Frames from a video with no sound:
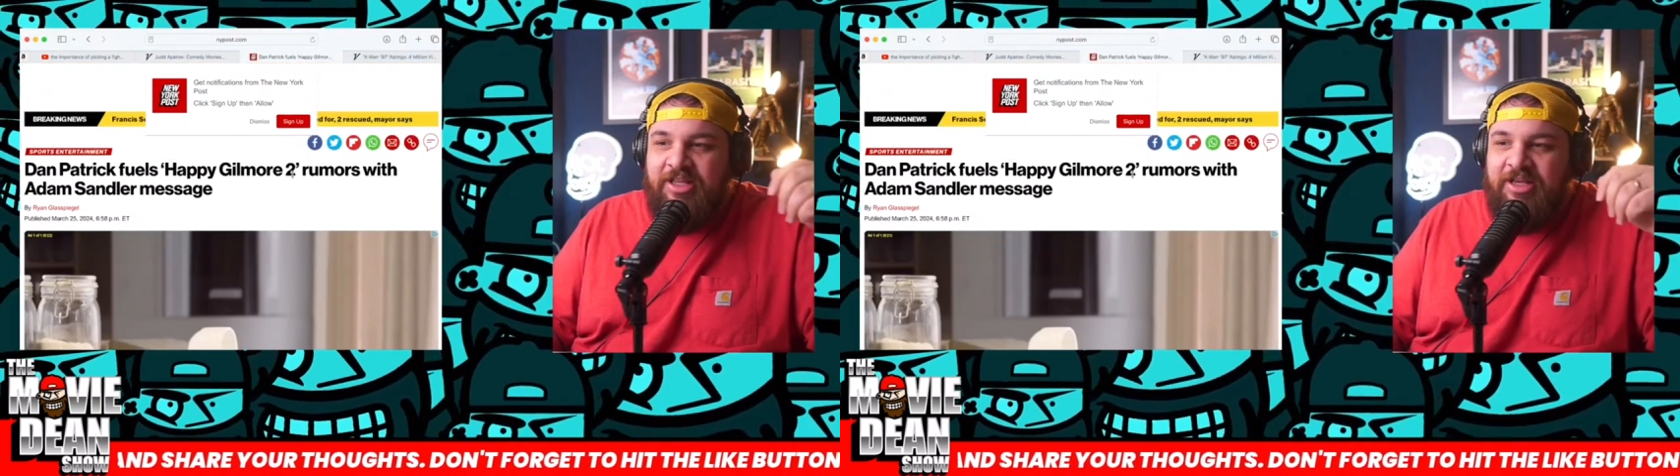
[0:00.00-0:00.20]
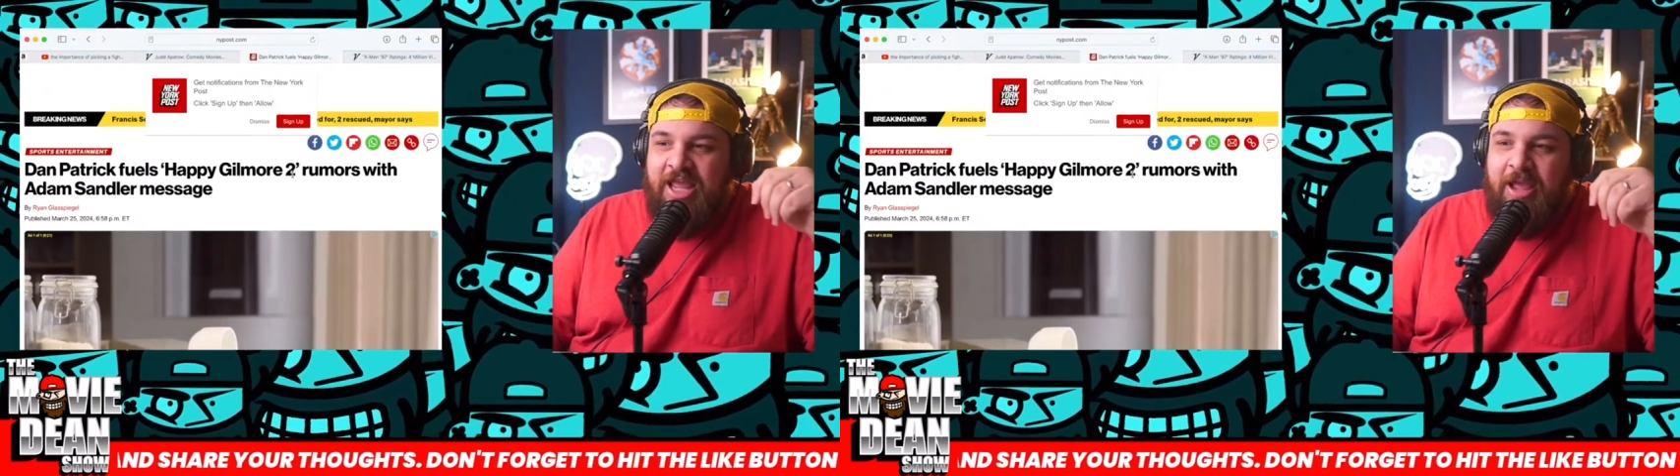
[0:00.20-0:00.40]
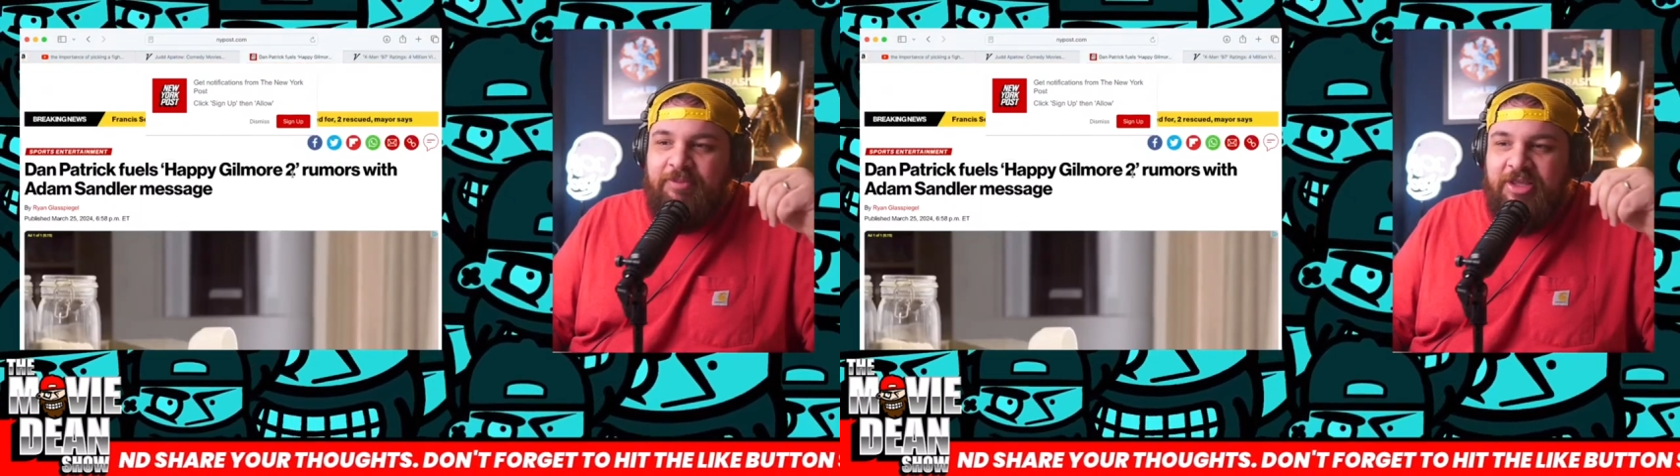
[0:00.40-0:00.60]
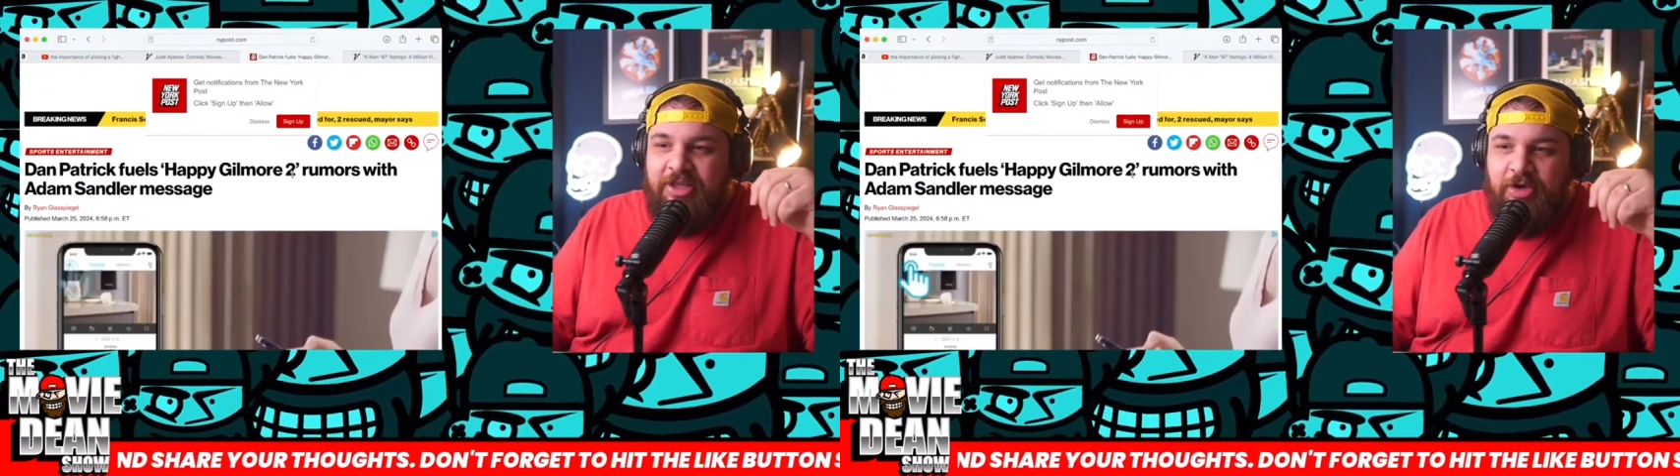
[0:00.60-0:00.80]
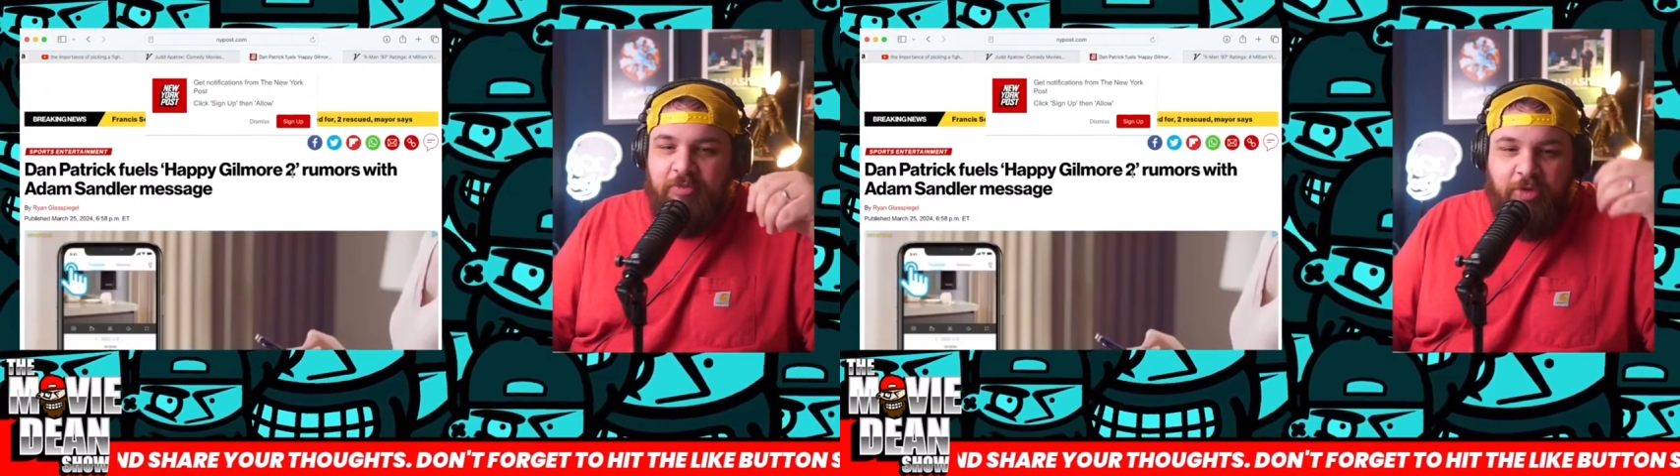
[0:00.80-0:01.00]
in Happy
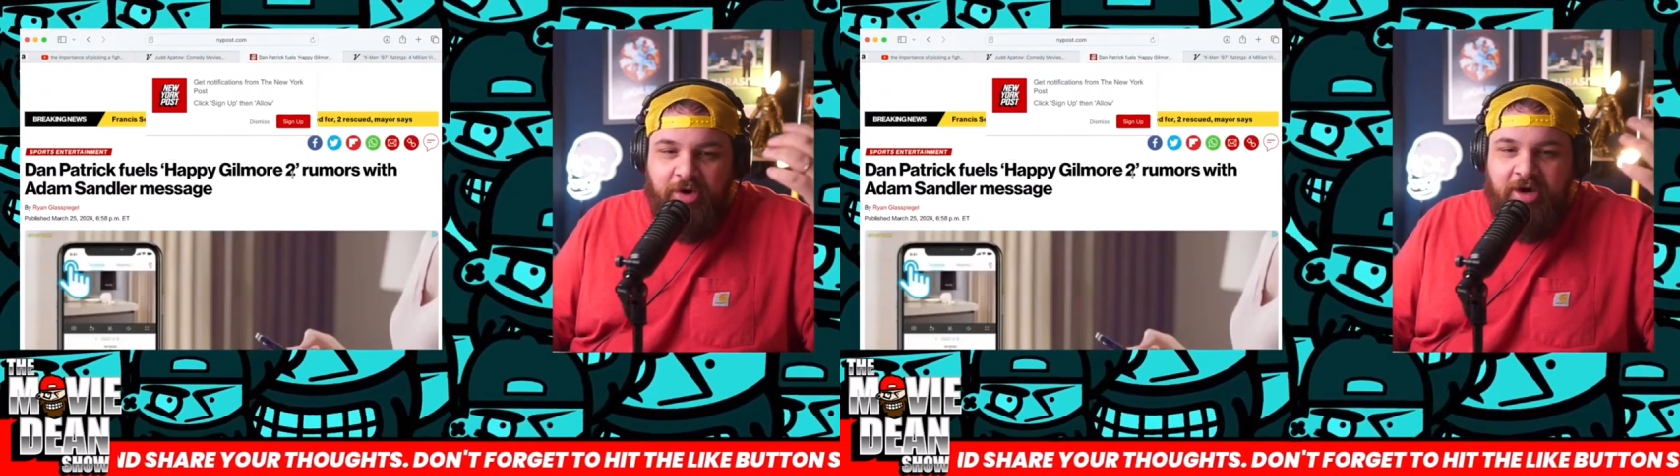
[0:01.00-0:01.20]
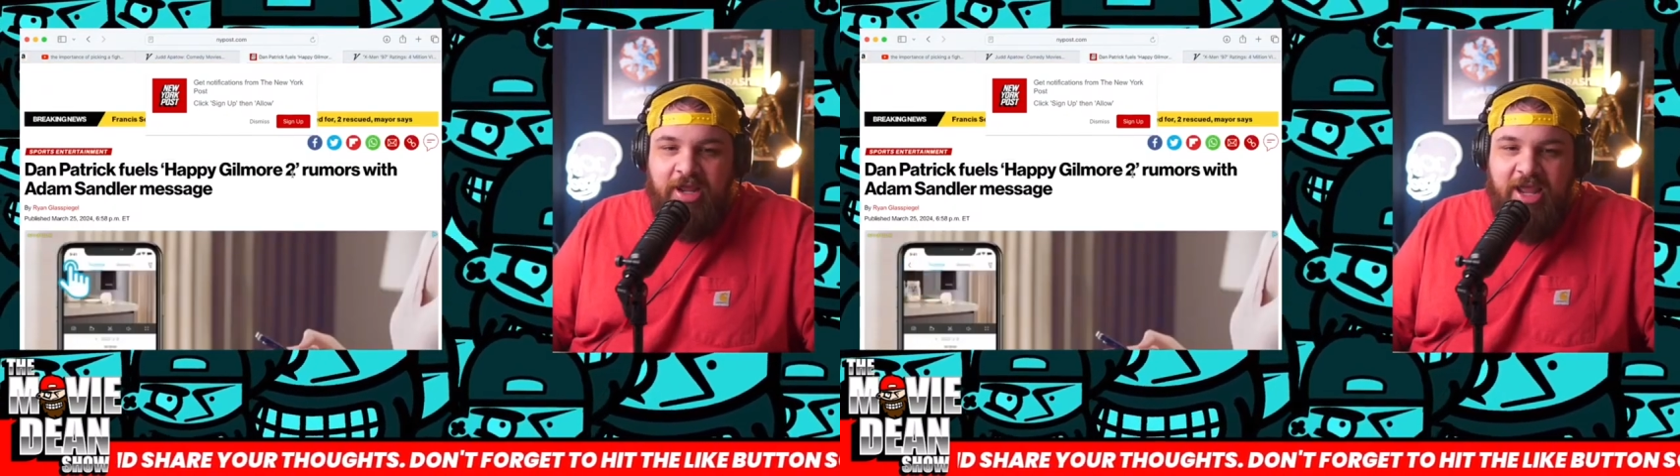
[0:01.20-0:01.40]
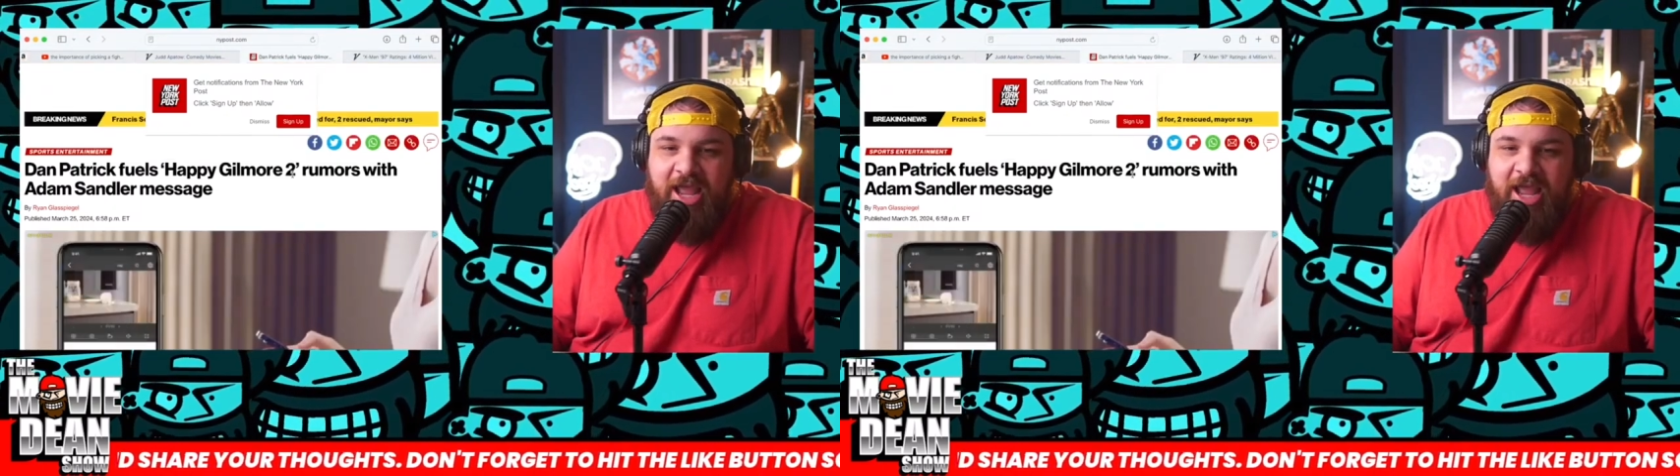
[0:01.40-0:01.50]
Gilmore